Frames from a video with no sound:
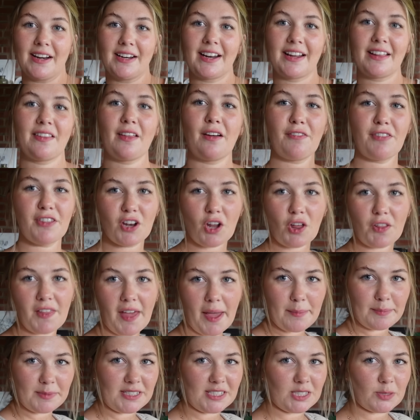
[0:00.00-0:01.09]
And I love that all the
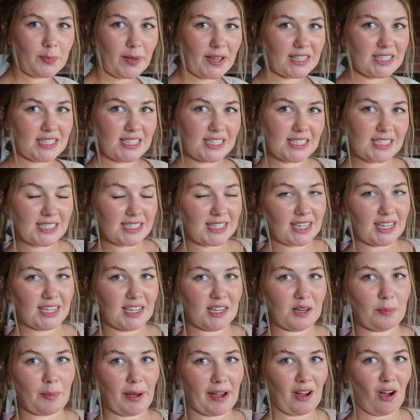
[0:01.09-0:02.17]
empty spaces
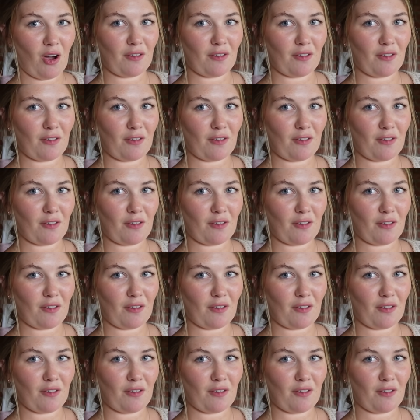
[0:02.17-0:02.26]
in my